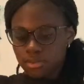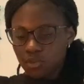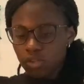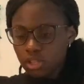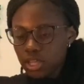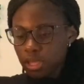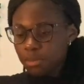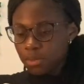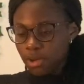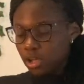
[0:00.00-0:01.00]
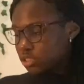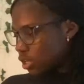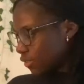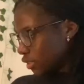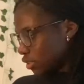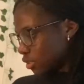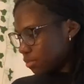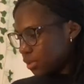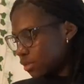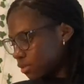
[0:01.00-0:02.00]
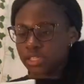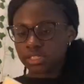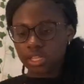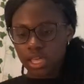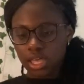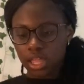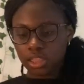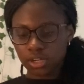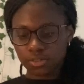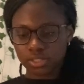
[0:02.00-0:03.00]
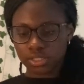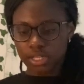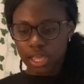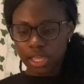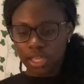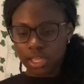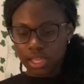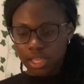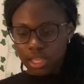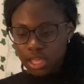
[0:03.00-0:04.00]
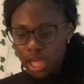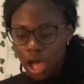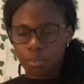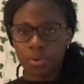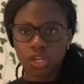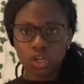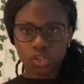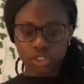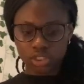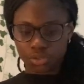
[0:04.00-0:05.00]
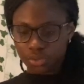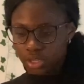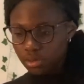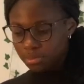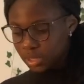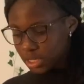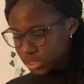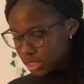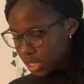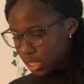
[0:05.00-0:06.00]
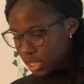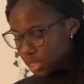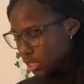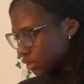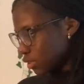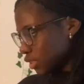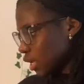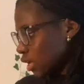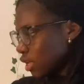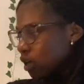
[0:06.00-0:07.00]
well it came in a box obviously, but it's like a little set. I'll put it on the screen, but it's like a little set.